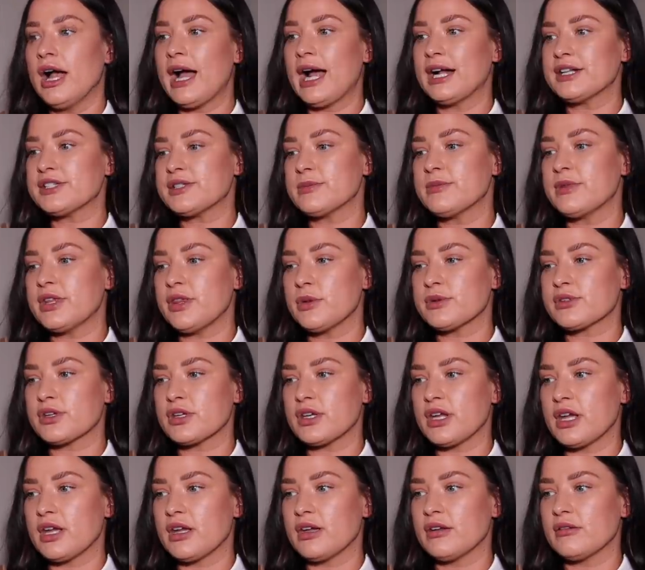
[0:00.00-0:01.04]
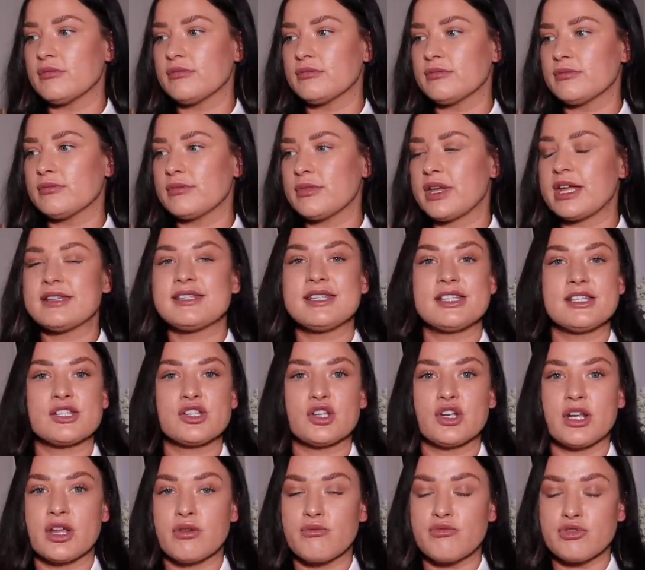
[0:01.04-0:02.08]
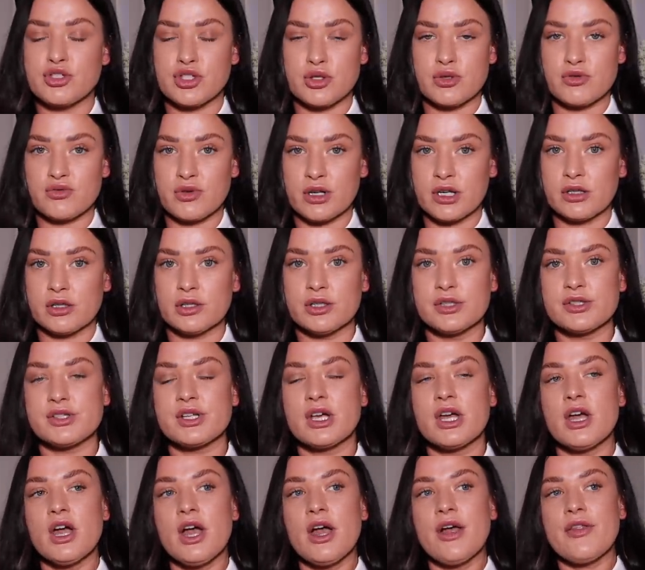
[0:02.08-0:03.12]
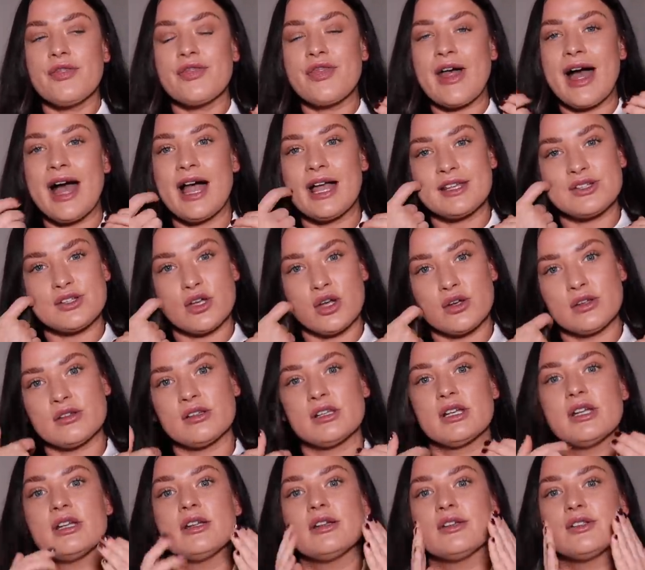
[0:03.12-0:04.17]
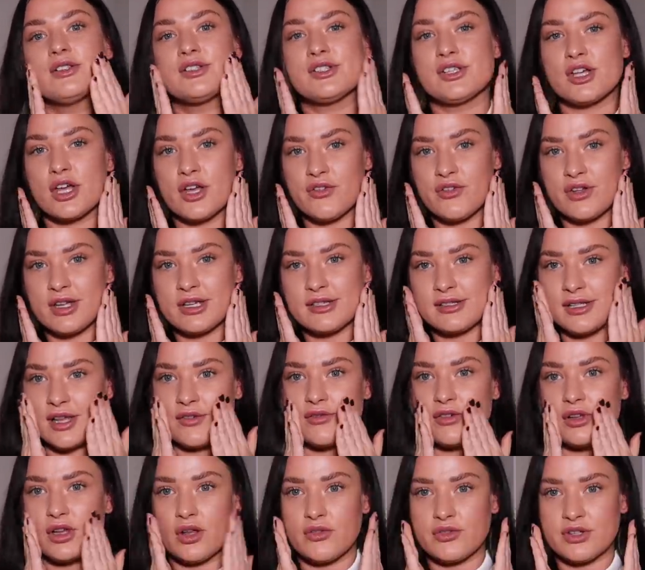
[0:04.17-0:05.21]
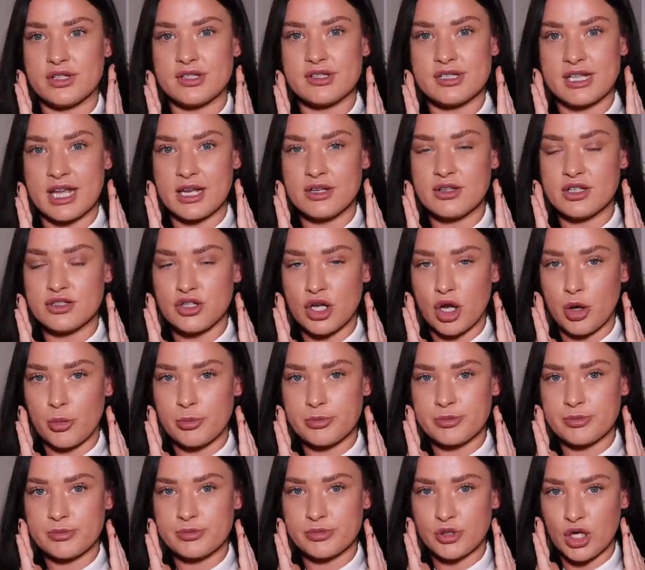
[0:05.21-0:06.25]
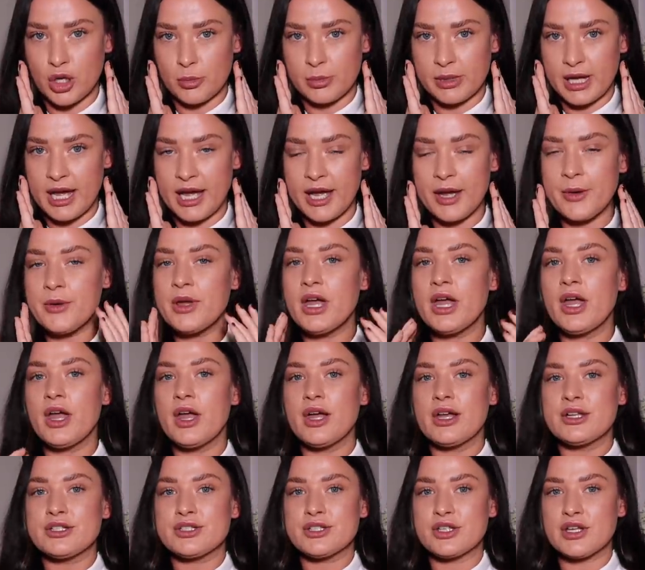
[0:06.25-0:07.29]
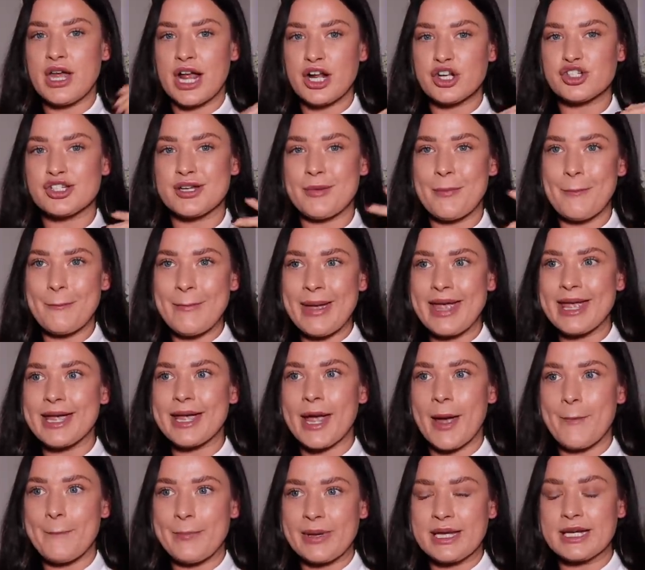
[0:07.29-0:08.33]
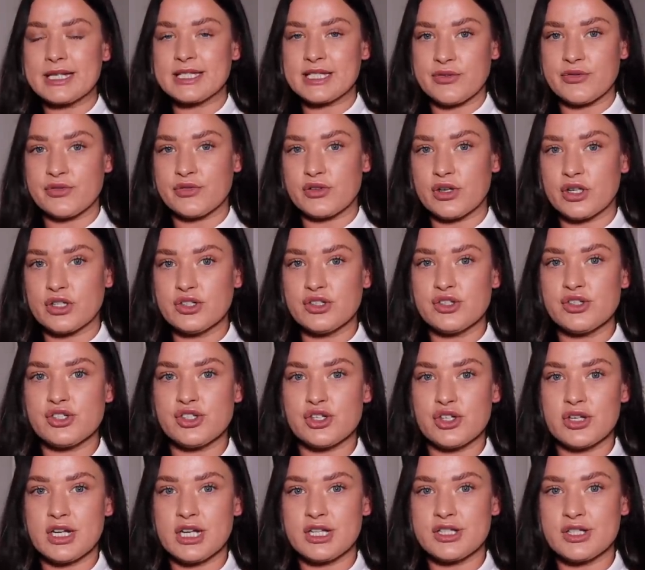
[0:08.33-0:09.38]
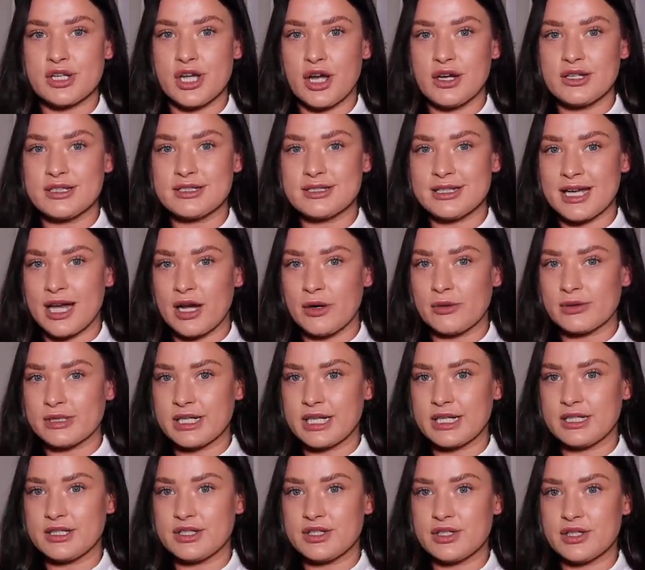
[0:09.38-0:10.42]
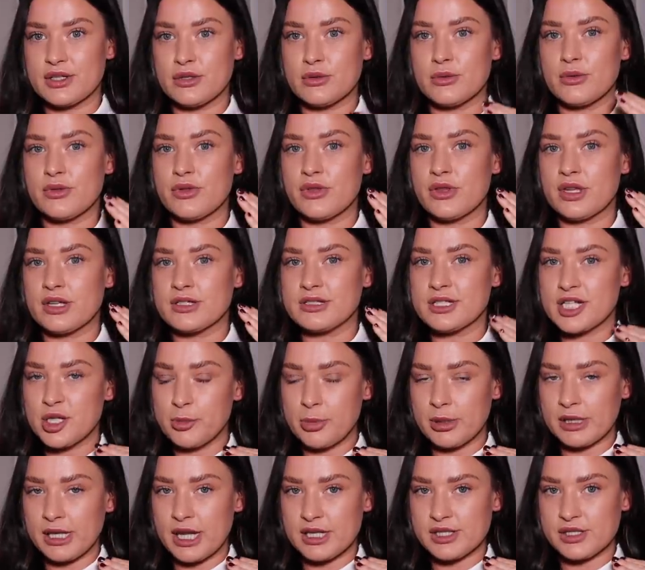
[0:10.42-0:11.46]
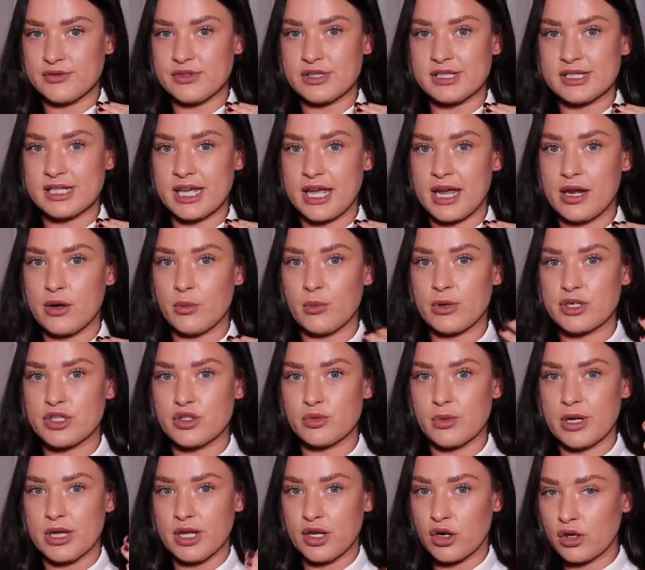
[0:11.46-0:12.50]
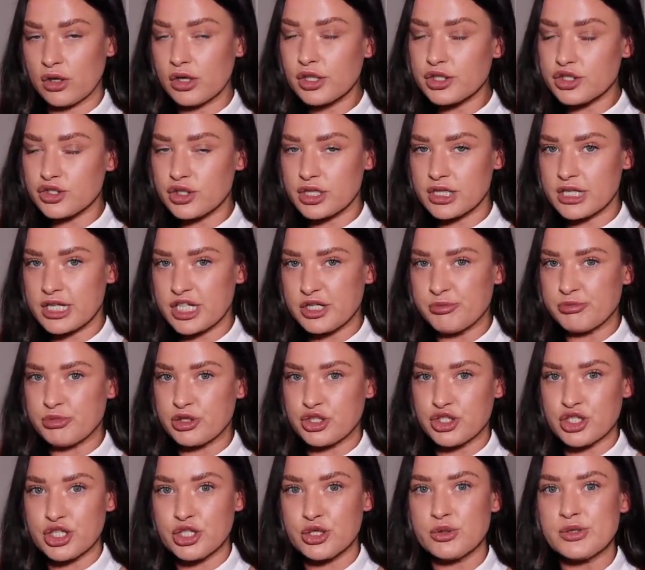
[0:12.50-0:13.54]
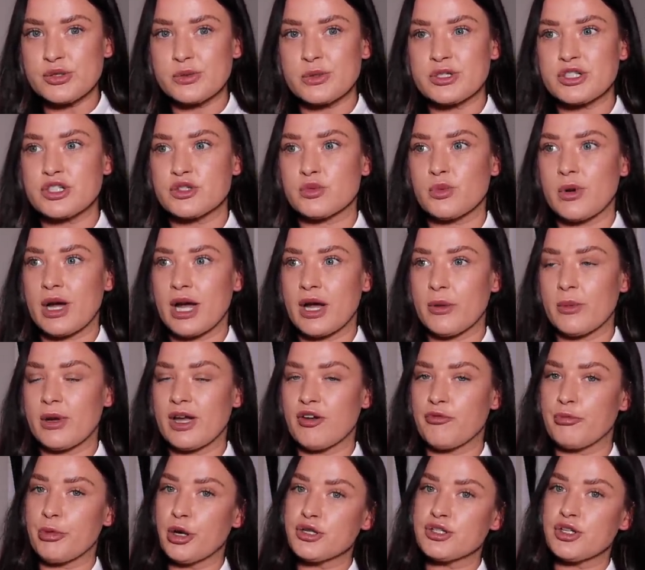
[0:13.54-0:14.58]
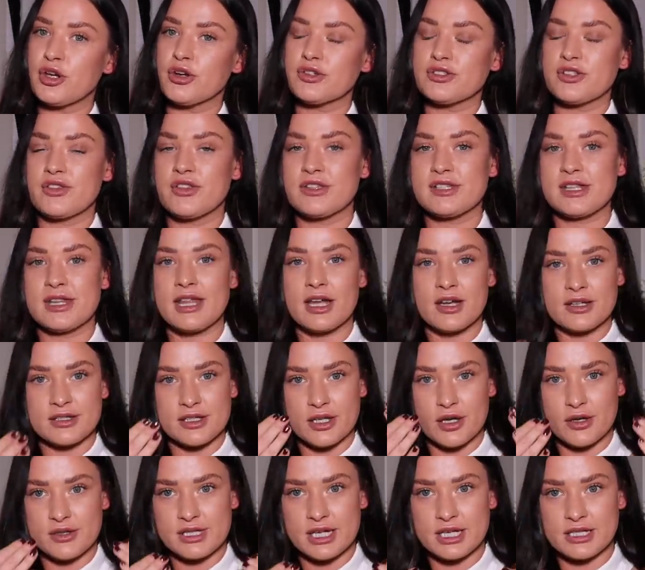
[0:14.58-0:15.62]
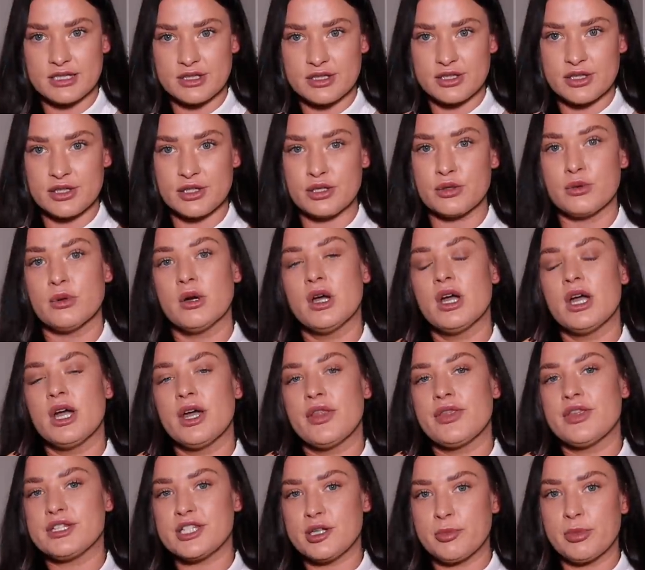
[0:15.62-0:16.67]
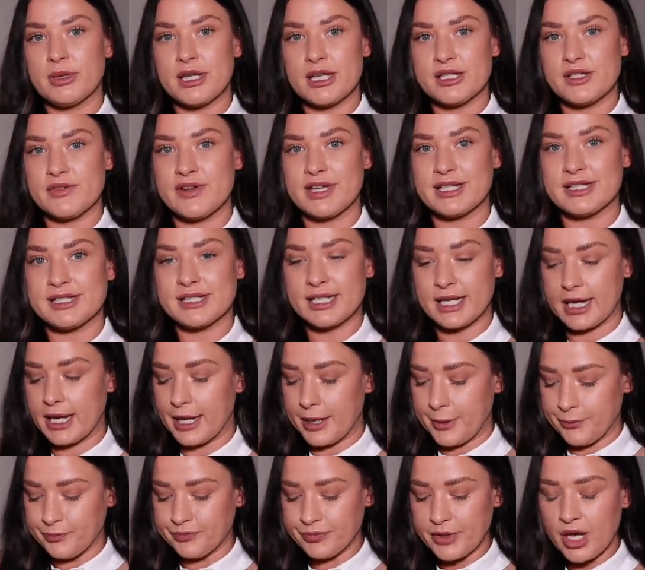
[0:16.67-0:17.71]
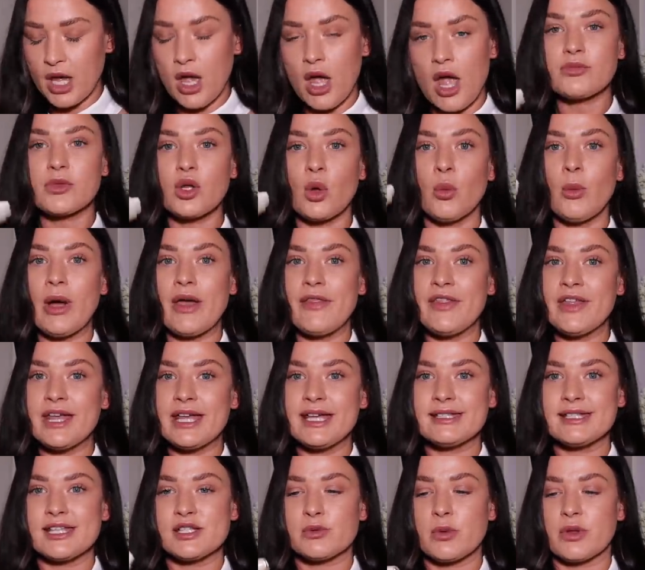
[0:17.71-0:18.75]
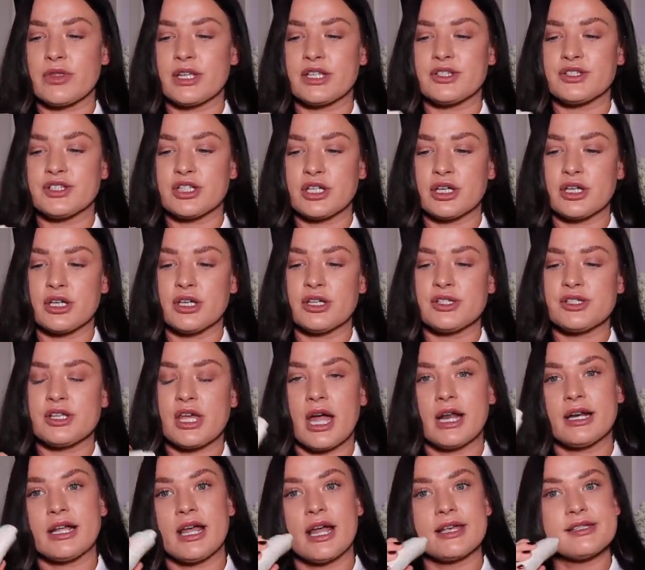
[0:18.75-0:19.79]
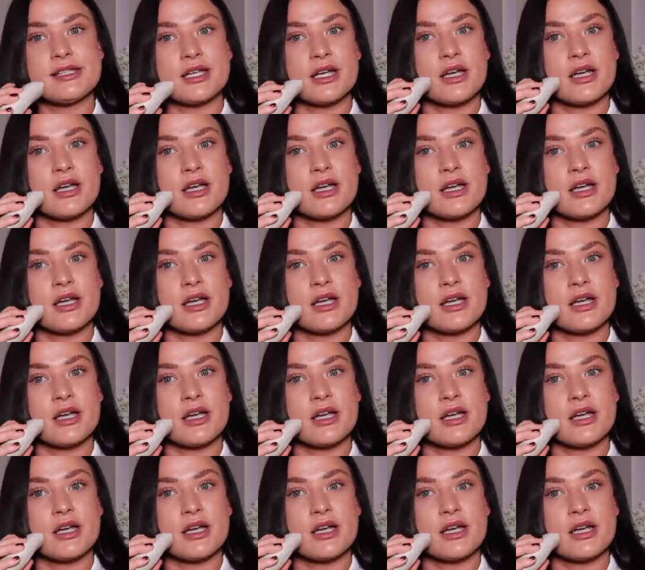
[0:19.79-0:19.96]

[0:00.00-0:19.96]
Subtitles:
had something that's gonna, it says it's gonna reduce wrinkles, that is only surface level of your skin, the top layer. To actually make a big difference, you need to go down into the deeper layers of your skin, which is where the collagen is produced, which is why we have Botox and things like that, because it goes into the deeper layers of our skin. Where this is what this does, and it has